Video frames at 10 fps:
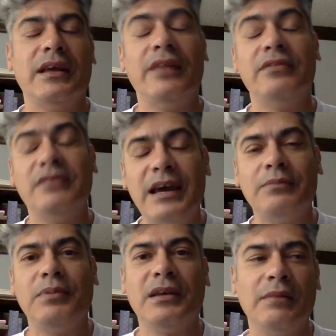And
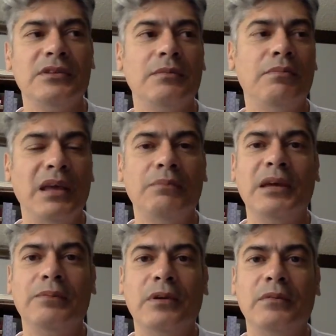that becomes a big,
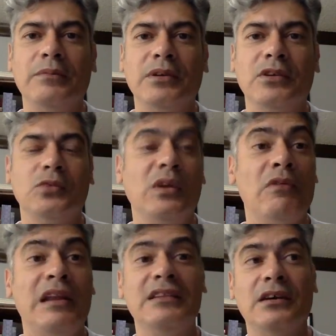big problem because we
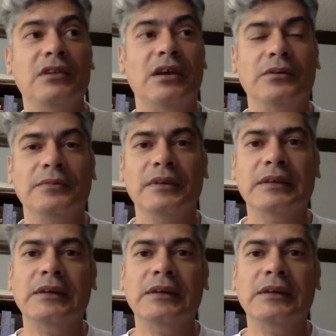really don't know.